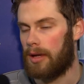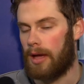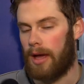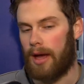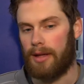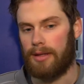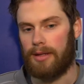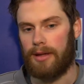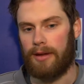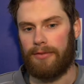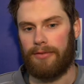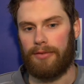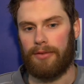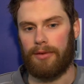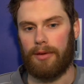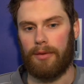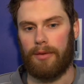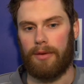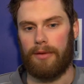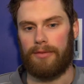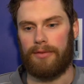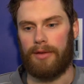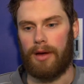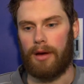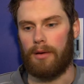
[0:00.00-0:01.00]
Yeah, definitely.
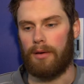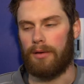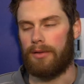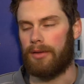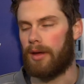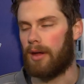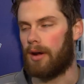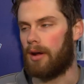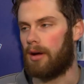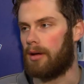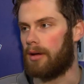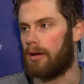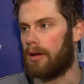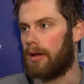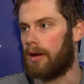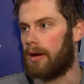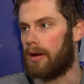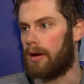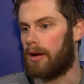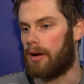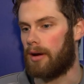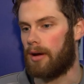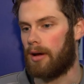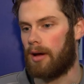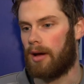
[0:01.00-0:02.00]
We've dealt with that all
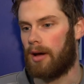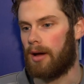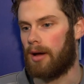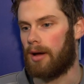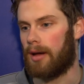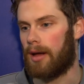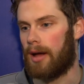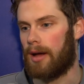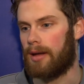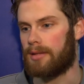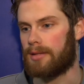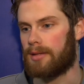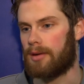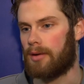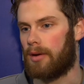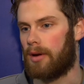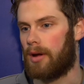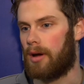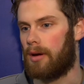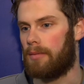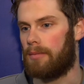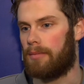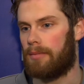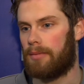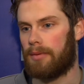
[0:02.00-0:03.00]
year. Guys going
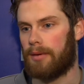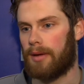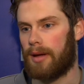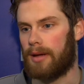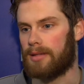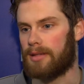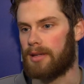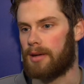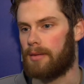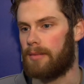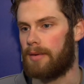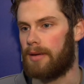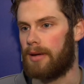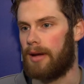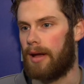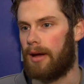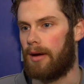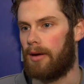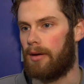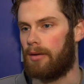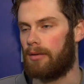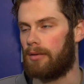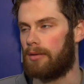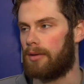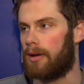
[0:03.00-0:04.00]
up, guys coming
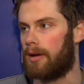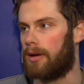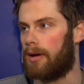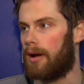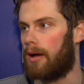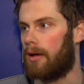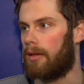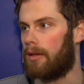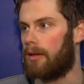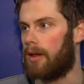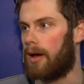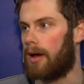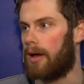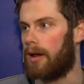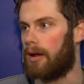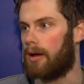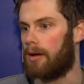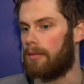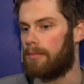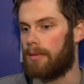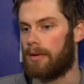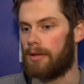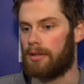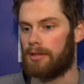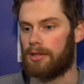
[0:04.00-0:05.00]
down in and out of the
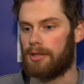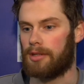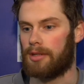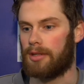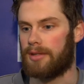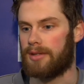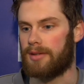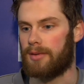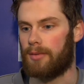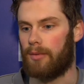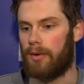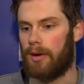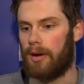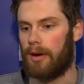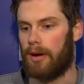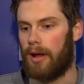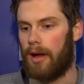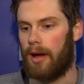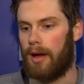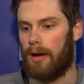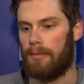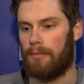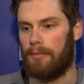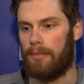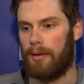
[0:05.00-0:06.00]
lineup, injuries and
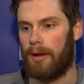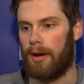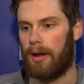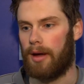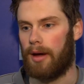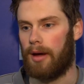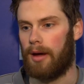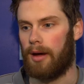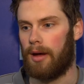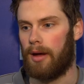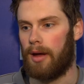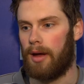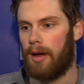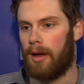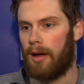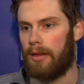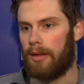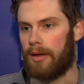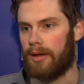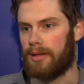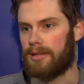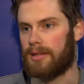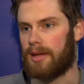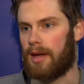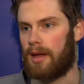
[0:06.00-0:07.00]
whatnot. But I
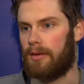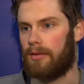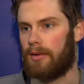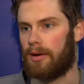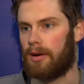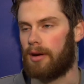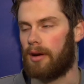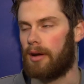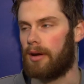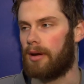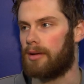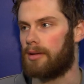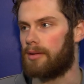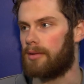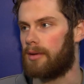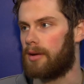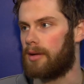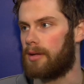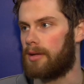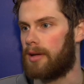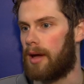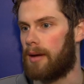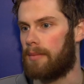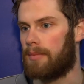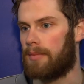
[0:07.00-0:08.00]
think it's kind of a credit to our
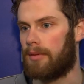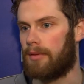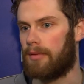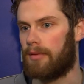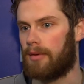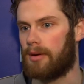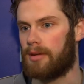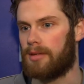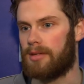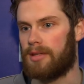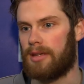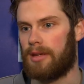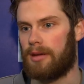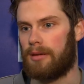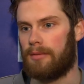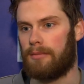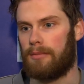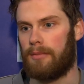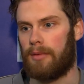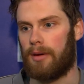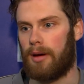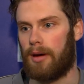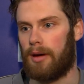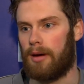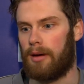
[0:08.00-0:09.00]
depth of our
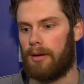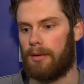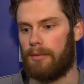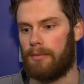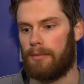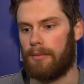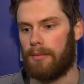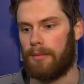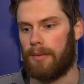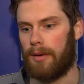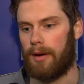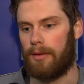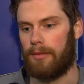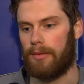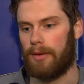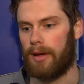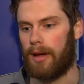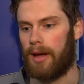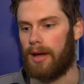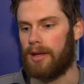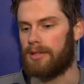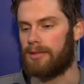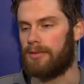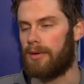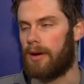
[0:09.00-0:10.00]
team. Every
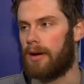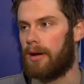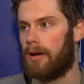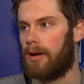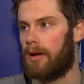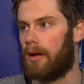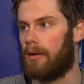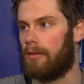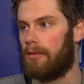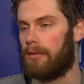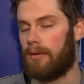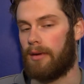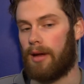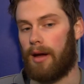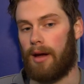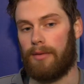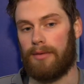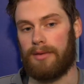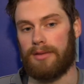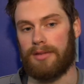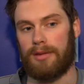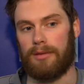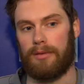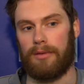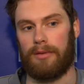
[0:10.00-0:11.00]
guy's ready.
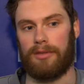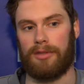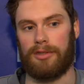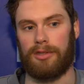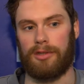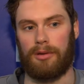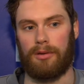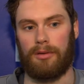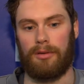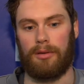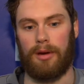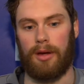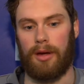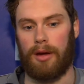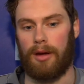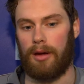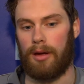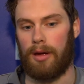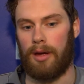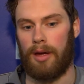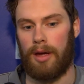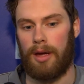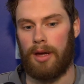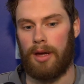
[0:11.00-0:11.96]
Obviously, we've shown